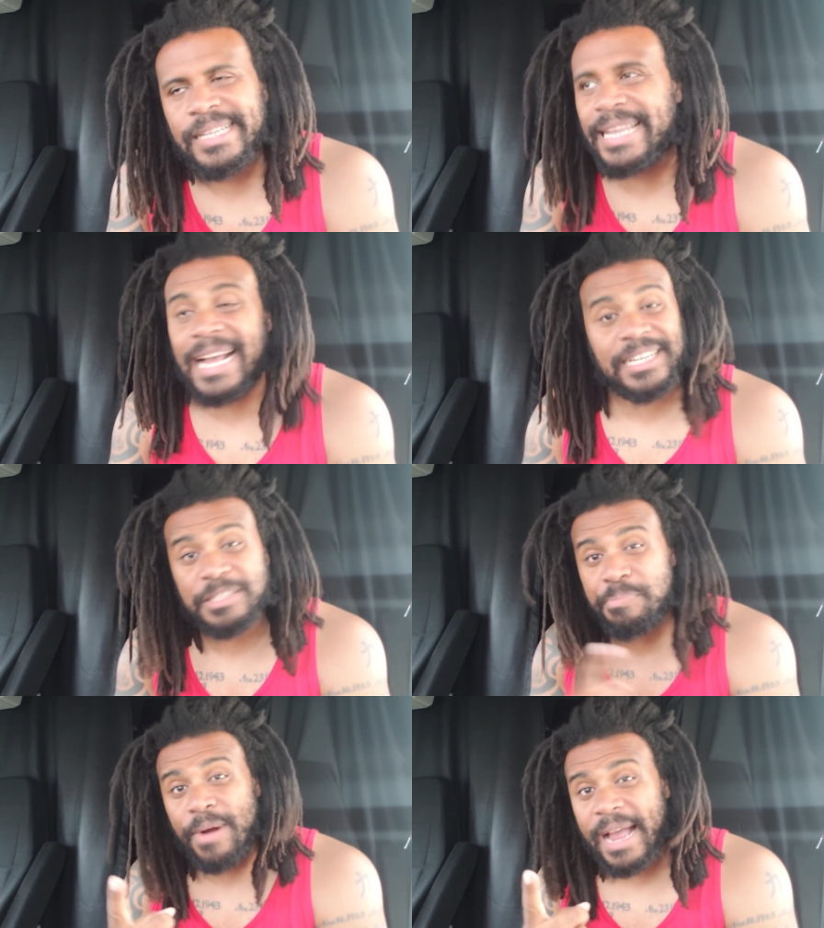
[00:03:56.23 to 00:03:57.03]
Not
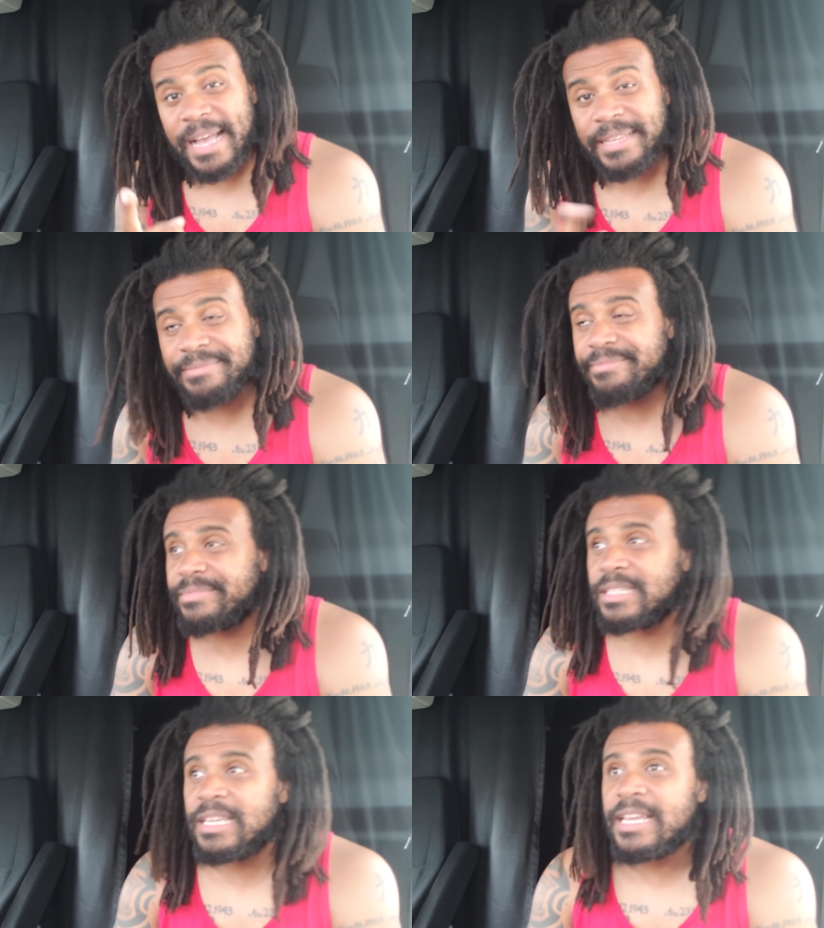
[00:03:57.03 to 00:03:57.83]
because of pride.
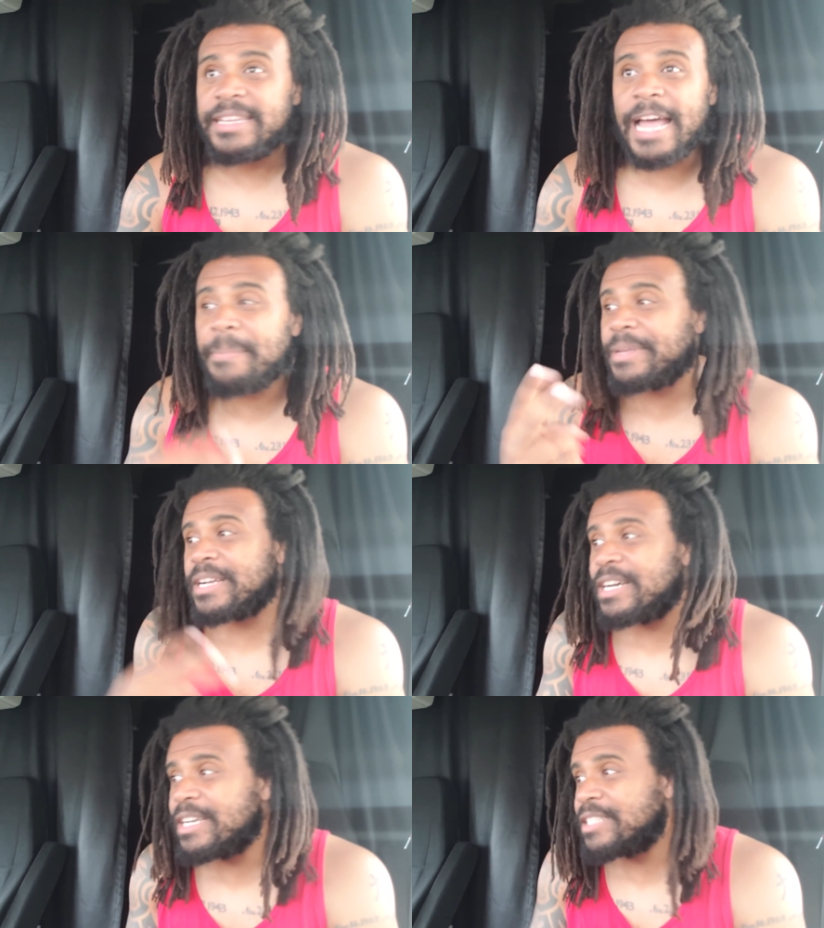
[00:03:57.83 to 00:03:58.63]
Not
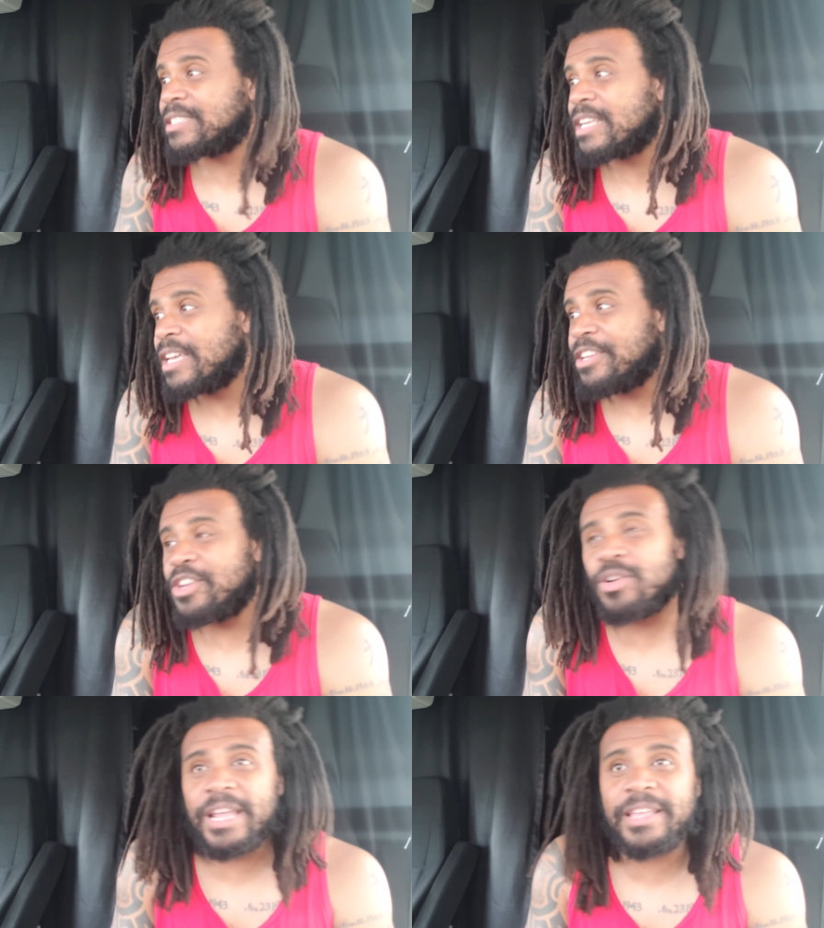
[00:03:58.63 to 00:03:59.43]
because,
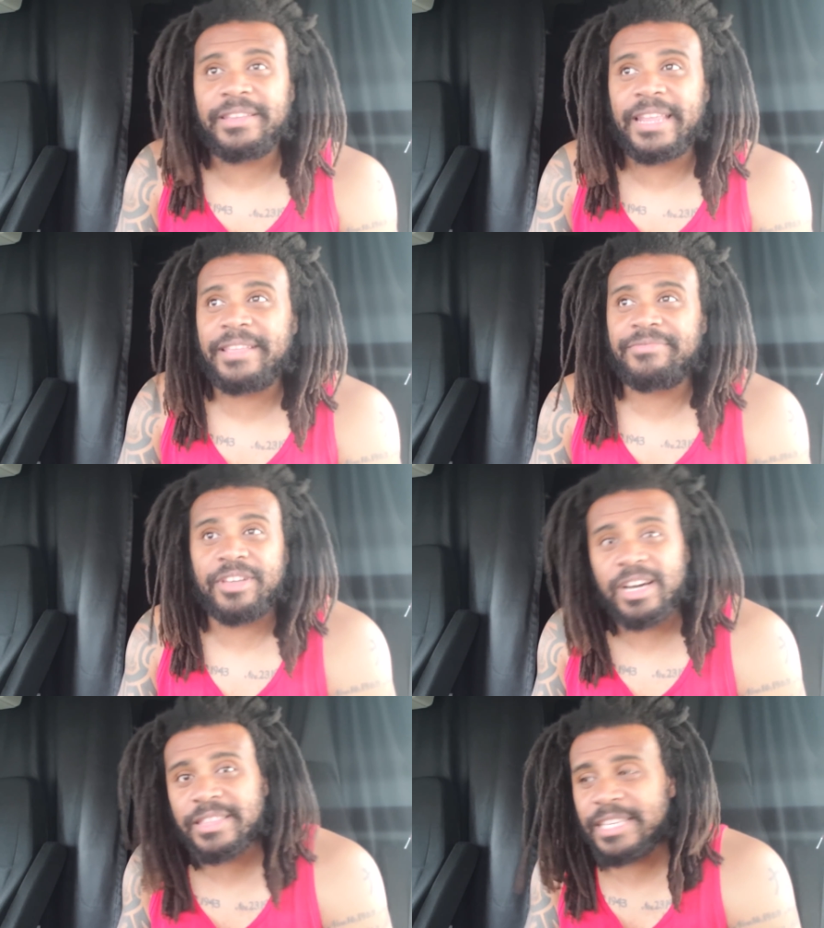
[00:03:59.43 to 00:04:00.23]
you know, they, they thug